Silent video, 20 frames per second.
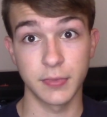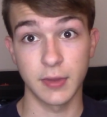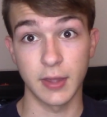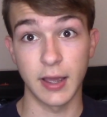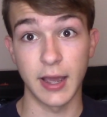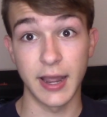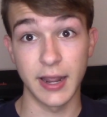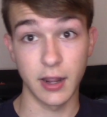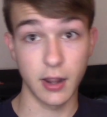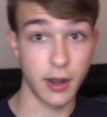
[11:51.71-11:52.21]

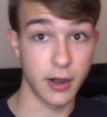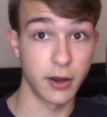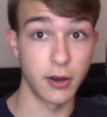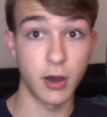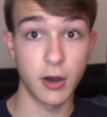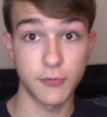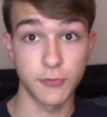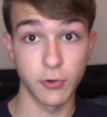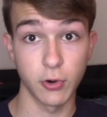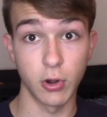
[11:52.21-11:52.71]
I got an
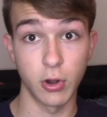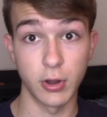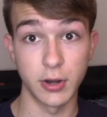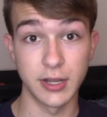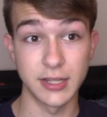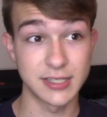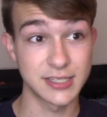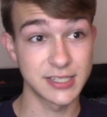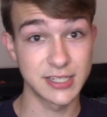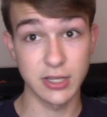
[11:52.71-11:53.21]
offer on
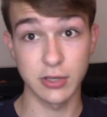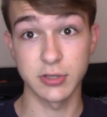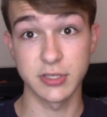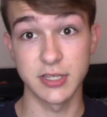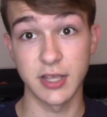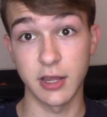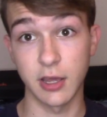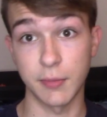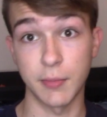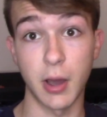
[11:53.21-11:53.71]
is still
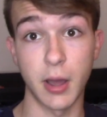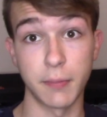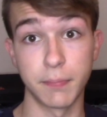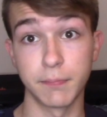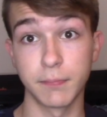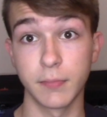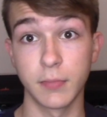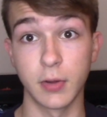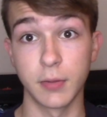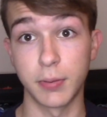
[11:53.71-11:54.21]
sitting in my
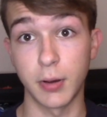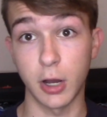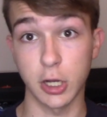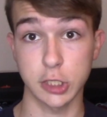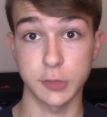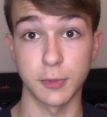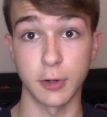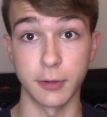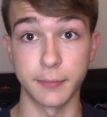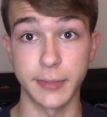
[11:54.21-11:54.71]

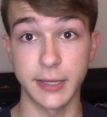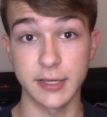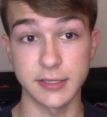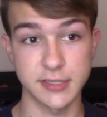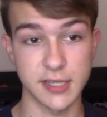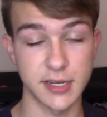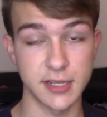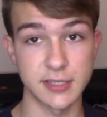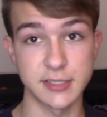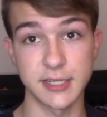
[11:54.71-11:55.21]
Poshmark
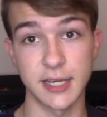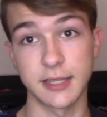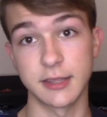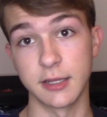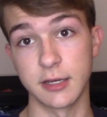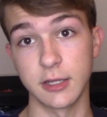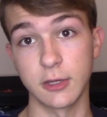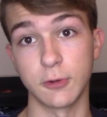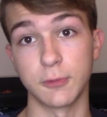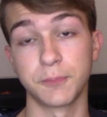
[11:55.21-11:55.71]
because I didn't take the
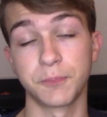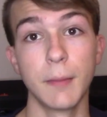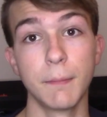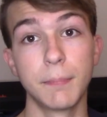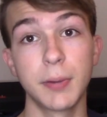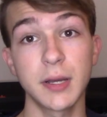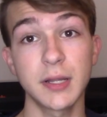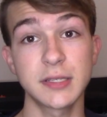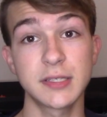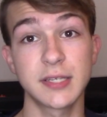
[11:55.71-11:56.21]
deal.
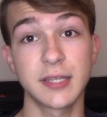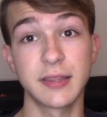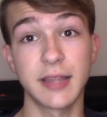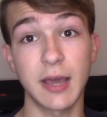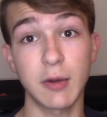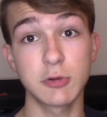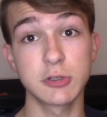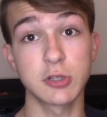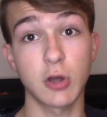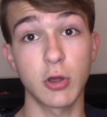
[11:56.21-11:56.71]
But
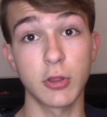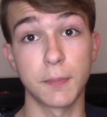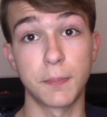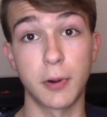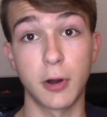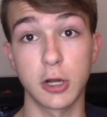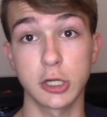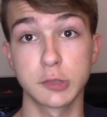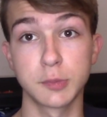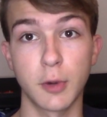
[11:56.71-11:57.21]
that was all the
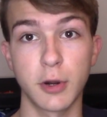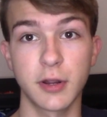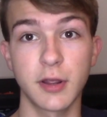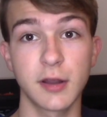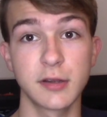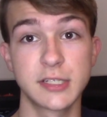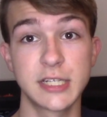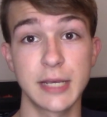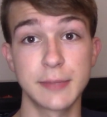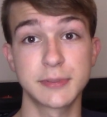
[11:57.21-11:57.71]

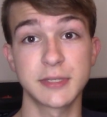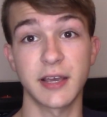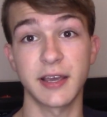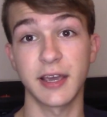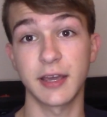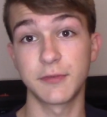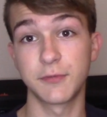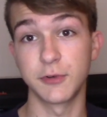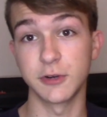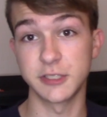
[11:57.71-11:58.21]
Poshmark tips I
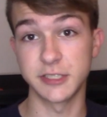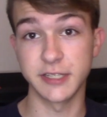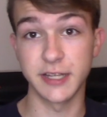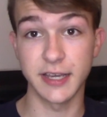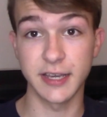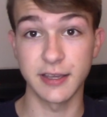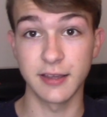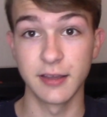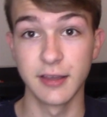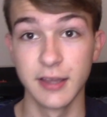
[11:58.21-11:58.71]
had for
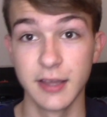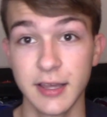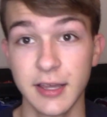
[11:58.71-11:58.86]
today.